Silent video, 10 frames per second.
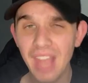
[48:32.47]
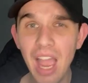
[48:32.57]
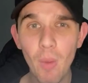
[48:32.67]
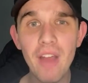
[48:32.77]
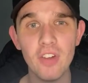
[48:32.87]

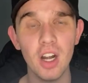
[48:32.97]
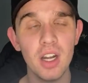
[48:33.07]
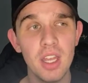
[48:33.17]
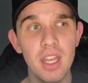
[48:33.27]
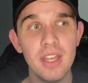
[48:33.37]

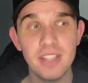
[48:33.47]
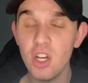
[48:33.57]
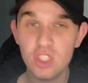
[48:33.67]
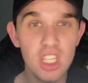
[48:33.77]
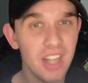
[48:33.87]
However,
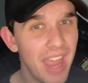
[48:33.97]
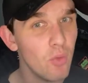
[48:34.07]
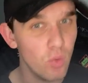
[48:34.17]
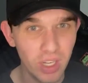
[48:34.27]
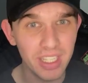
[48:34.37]
Derek Jeter
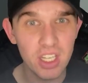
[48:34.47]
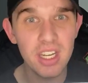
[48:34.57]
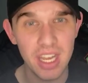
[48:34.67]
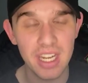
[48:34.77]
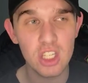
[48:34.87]
had really
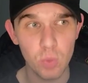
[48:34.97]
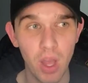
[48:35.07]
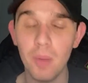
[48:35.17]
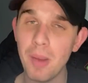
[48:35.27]
good hitting as well,